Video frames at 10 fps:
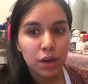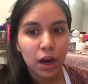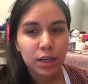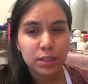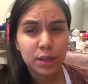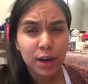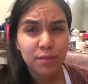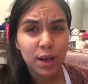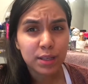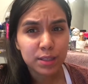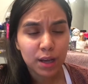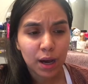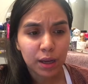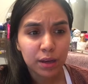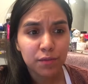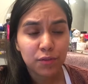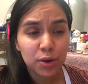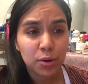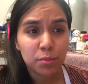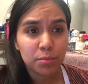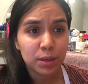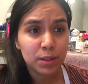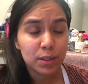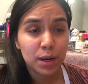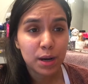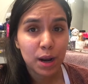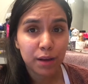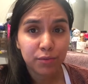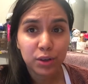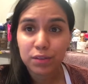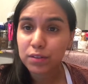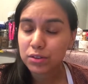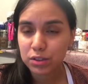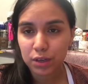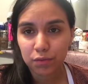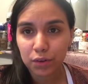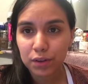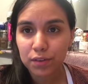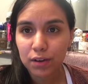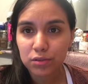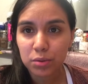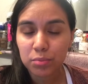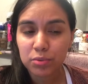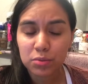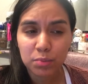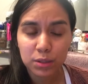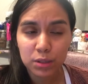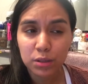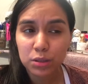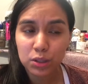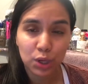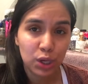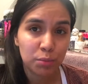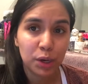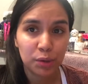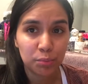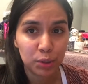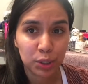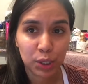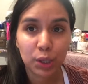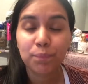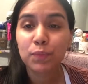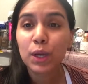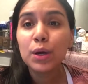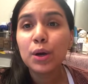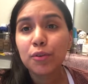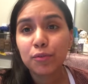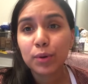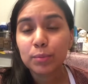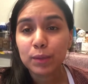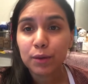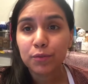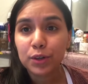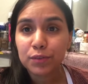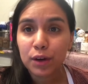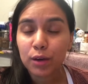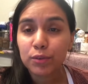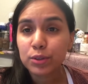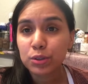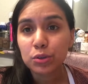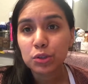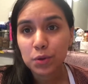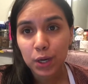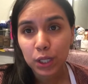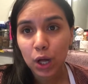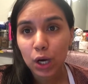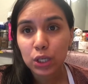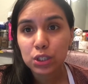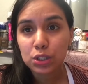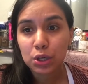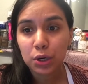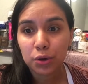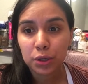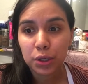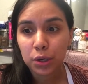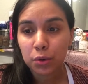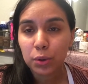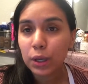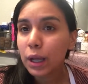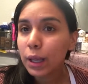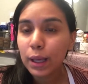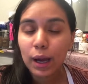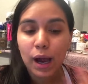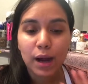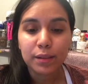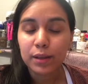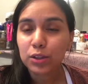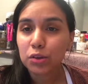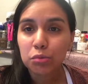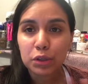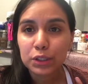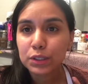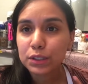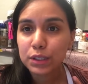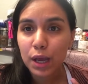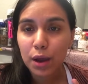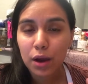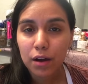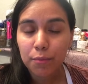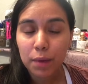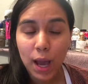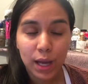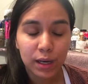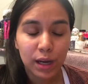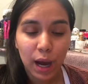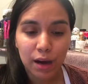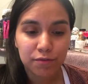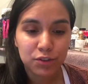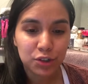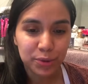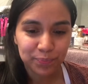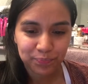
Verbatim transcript: i did have si from 9:45 to 10:45. So I was basically sitting in my computer from 9:45 until 2 o'clock. So you know, I had like the worst headache after.